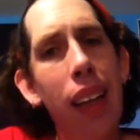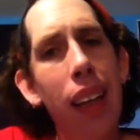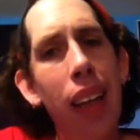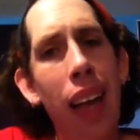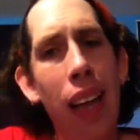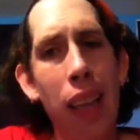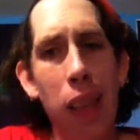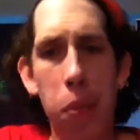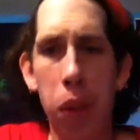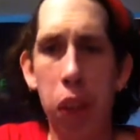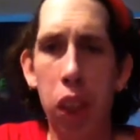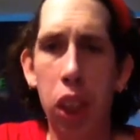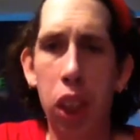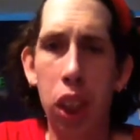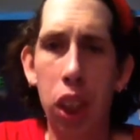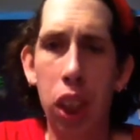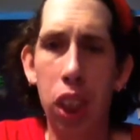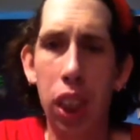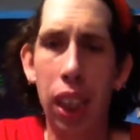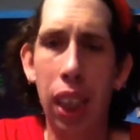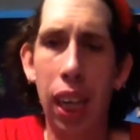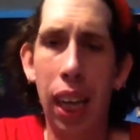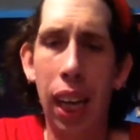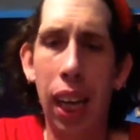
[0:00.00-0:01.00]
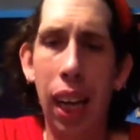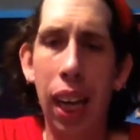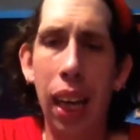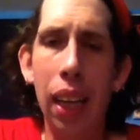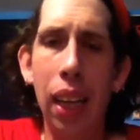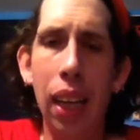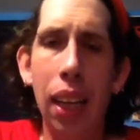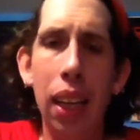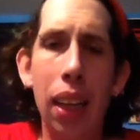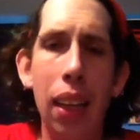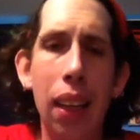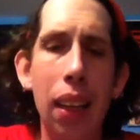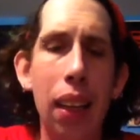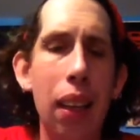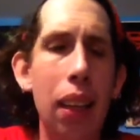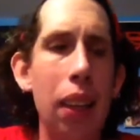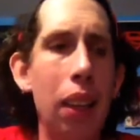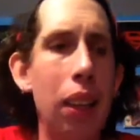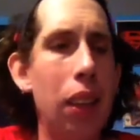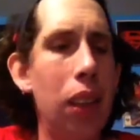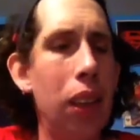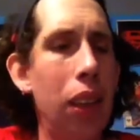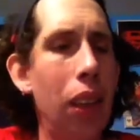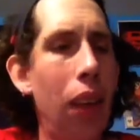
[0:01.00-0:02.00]
as much as she can.
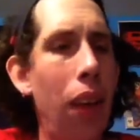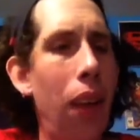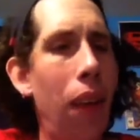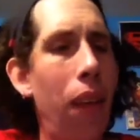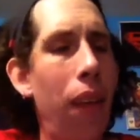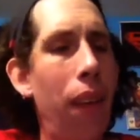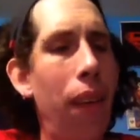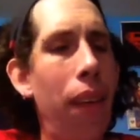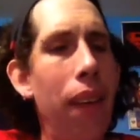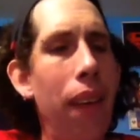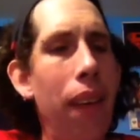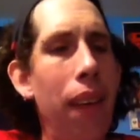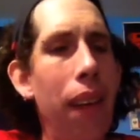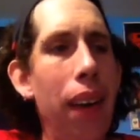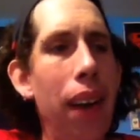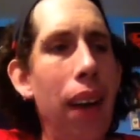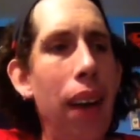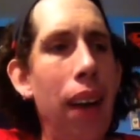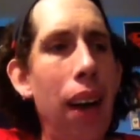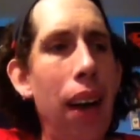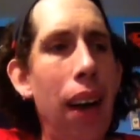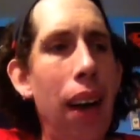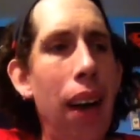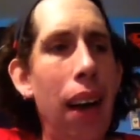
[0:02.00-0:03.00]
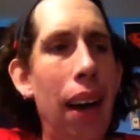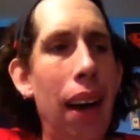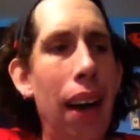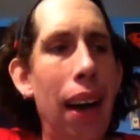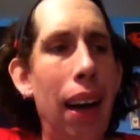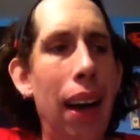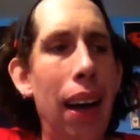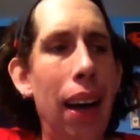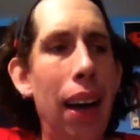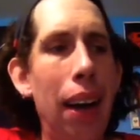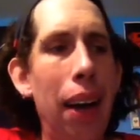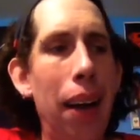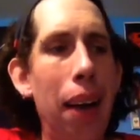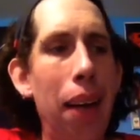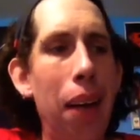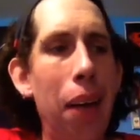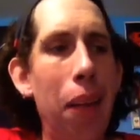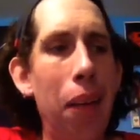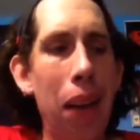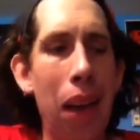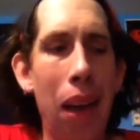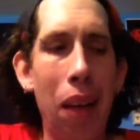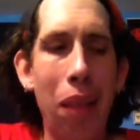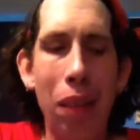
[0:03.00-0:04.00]
So, uh,
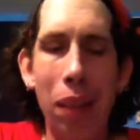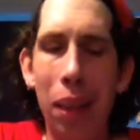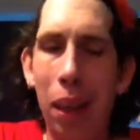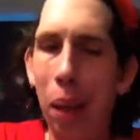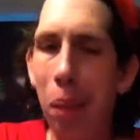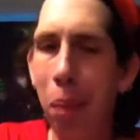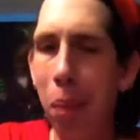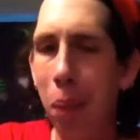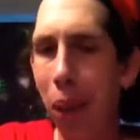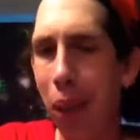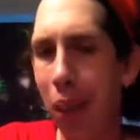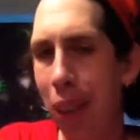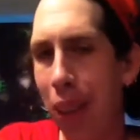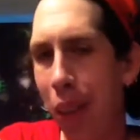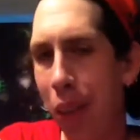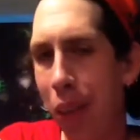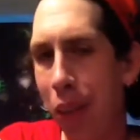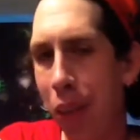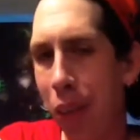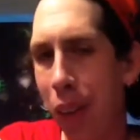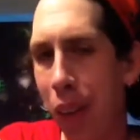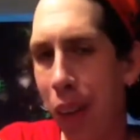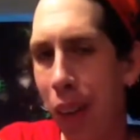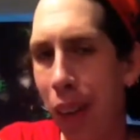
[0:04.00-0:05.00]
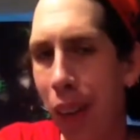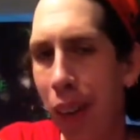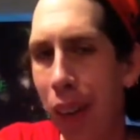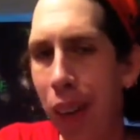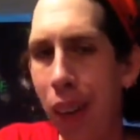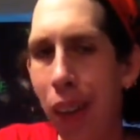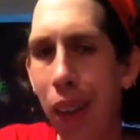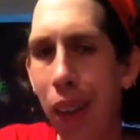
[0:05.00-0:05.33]
we have a name picked out for her,